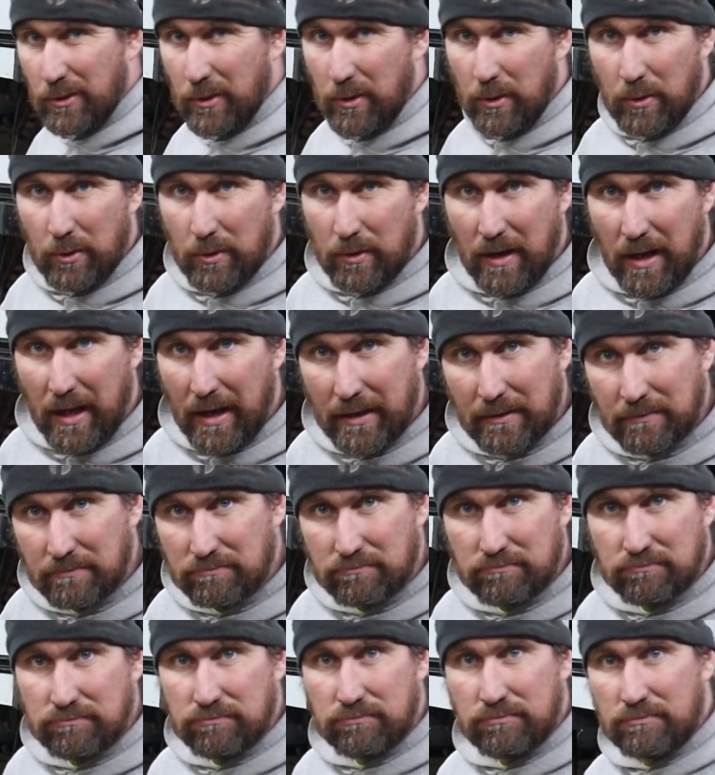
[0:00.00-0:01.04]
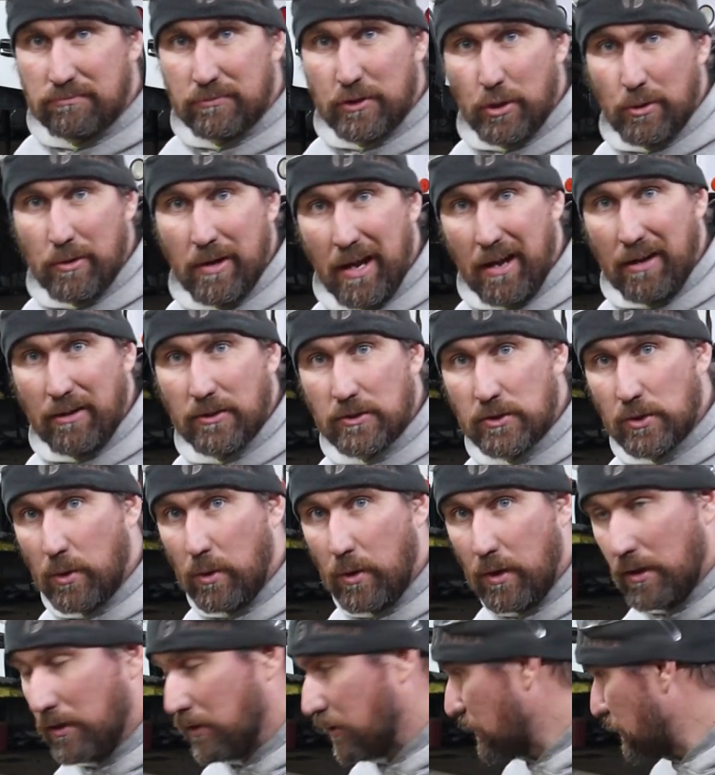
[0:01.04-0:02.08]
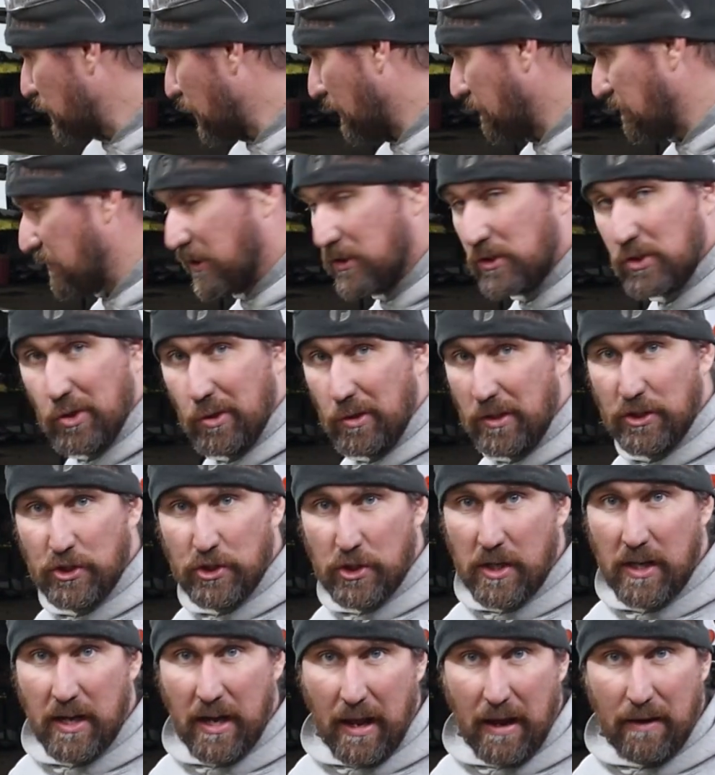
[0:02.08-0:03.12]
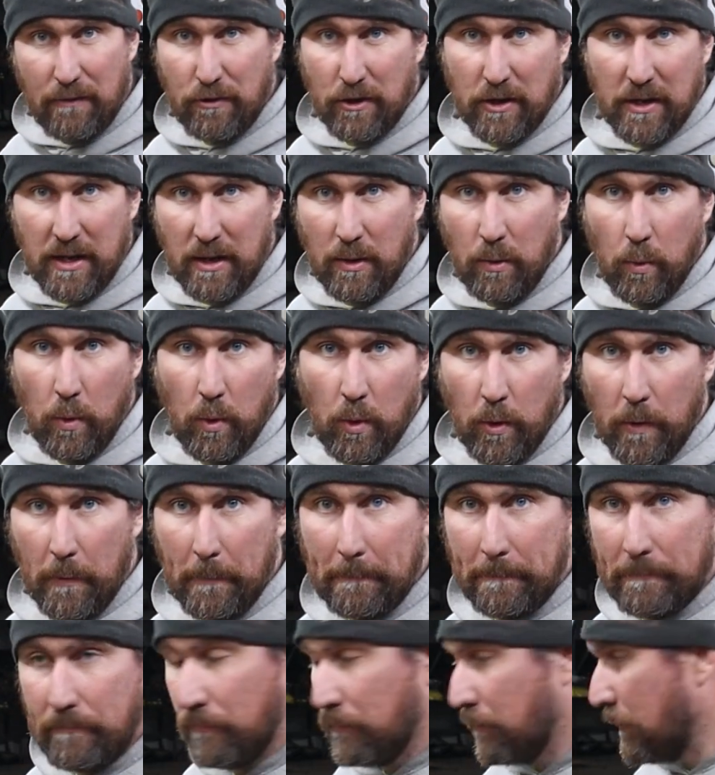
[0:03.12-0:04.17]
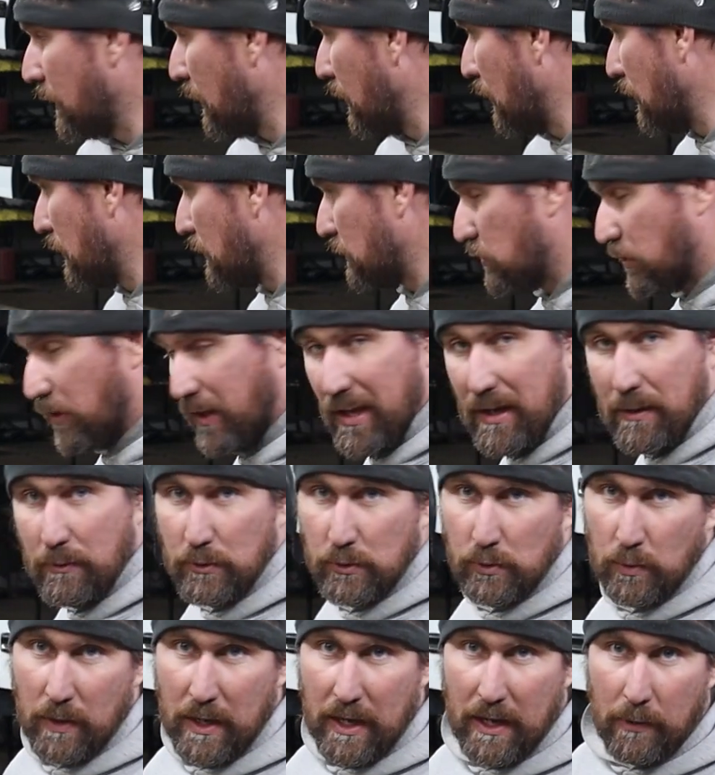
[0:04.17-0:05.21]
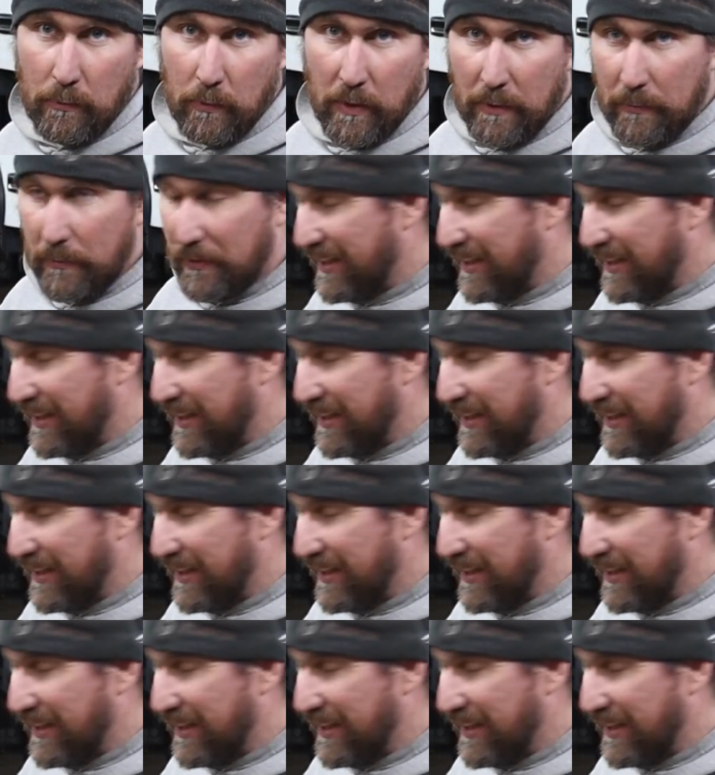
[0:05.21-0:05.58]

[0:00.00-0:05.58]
will hold like 2 gallons of oil or something, so it shouldn't ever get warm. So that was why I went